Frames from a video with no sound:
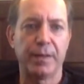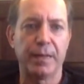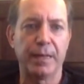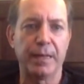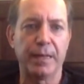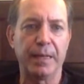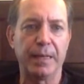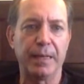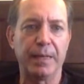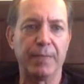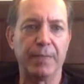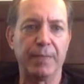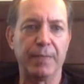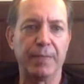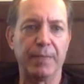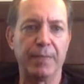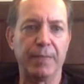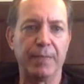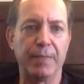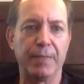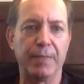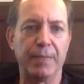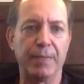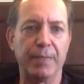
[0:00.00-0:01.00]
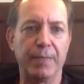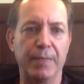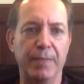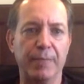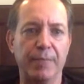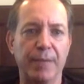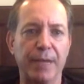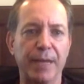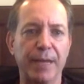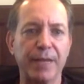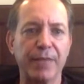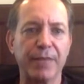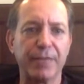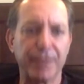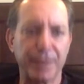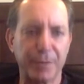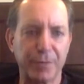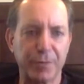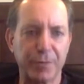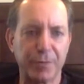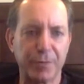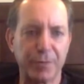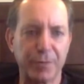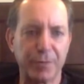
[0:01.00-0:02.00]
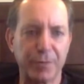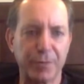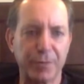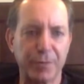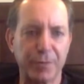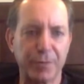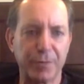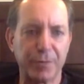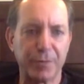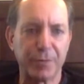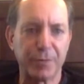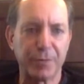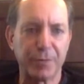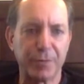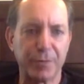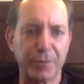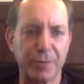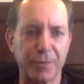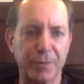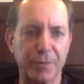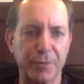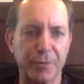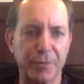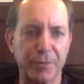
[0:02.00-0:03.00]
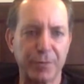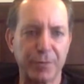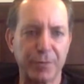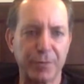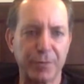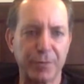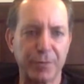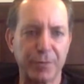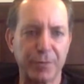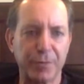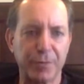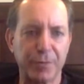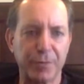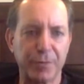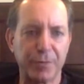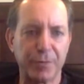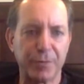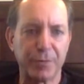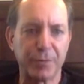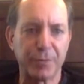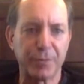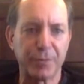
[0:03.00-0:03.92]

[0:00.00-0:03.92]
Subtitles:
by the federal government.